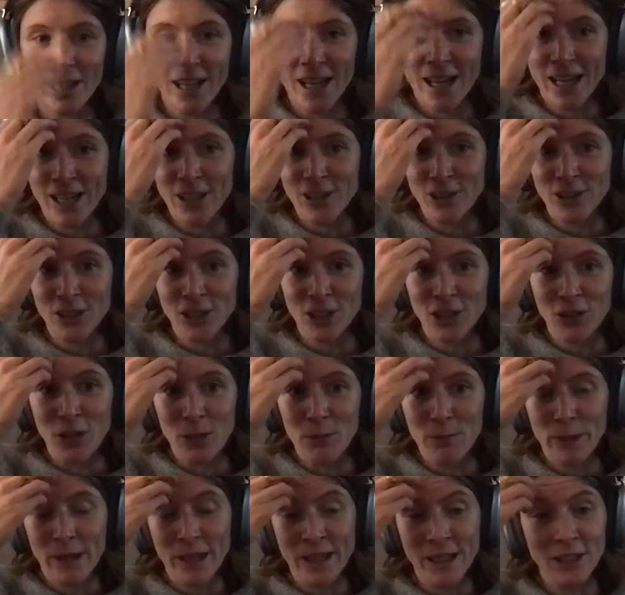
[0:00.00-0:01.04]
used to
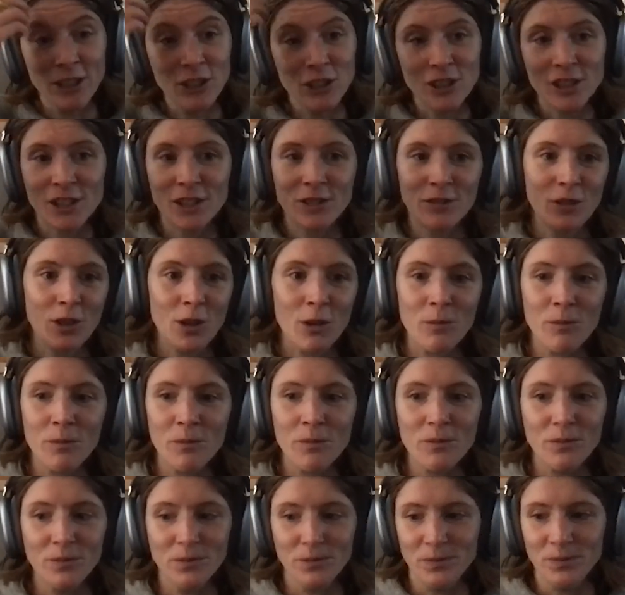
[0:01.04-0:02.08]
creep in just
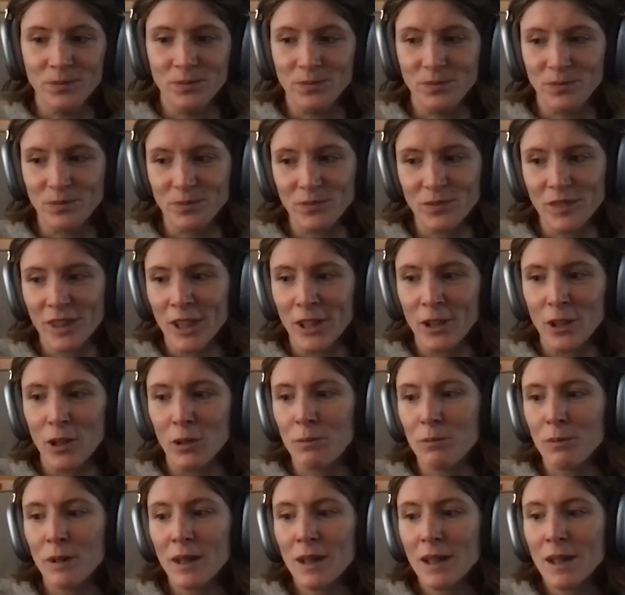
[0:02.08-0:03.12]
from, you
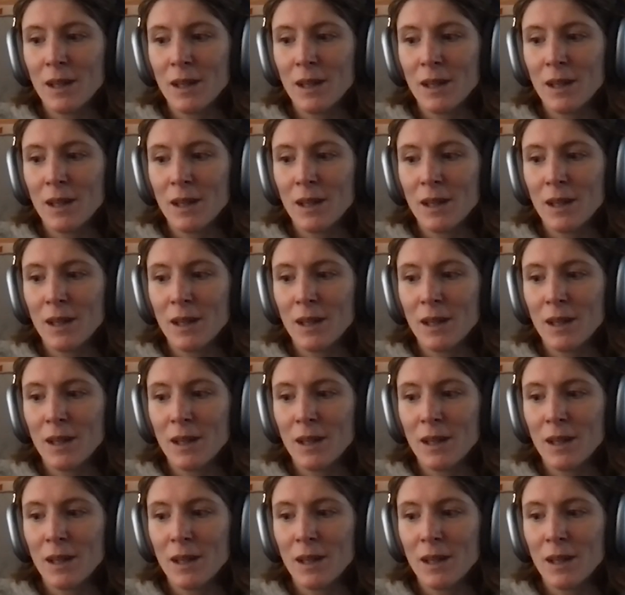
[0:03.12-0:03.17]
know,